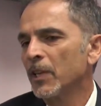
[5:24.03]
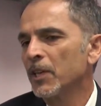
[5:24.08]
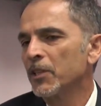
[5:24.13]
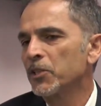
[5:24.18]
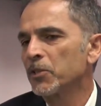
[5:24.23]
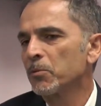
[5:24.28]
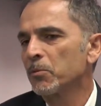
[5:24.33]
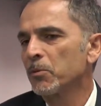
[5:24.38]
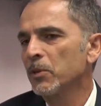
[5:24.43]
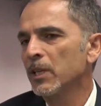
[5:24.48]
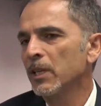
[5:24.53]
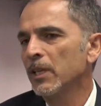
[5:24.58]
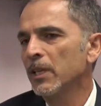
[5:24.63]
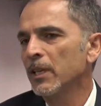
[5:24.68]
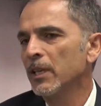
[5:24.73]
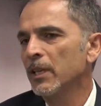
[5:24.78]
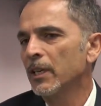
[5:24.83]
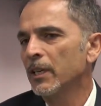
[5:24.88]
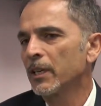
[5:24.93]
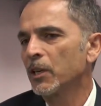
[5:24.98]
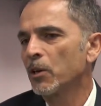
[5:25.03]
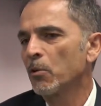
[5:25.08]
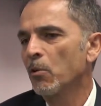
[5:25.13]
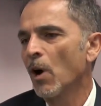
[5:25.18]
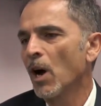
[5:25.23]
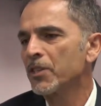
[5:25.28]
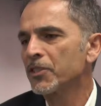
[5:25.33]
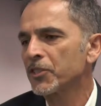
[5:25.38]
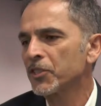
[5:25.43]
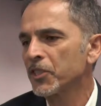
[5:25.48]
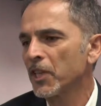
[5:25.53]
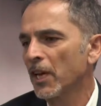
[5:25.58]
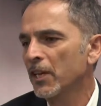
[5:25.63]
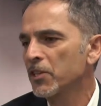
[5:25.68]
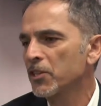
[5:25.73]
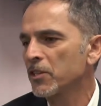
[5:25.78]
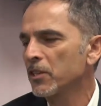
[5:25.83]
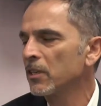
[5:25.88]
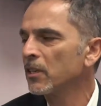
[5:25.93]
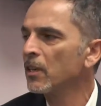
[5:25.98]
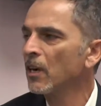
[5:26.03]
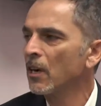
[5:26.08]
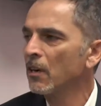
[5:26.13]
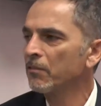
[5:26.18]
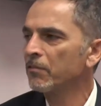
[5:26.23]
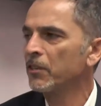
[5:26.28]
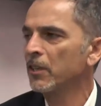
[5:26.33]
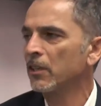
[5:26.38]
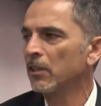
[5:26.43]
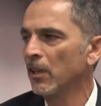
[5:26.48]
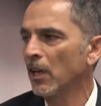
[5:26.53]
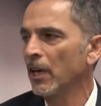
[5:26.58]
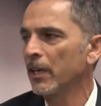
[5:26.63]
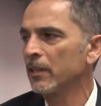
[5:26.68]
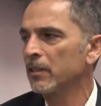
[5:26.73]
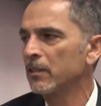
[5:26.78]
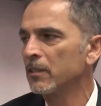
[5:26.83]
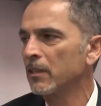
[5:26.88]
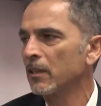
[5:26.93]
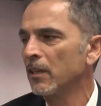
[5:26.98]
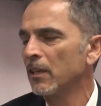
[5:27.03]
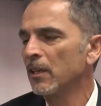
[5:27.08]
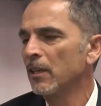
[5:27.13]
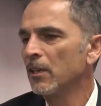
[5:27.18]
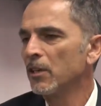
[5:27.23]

it's really a cross-section of the client.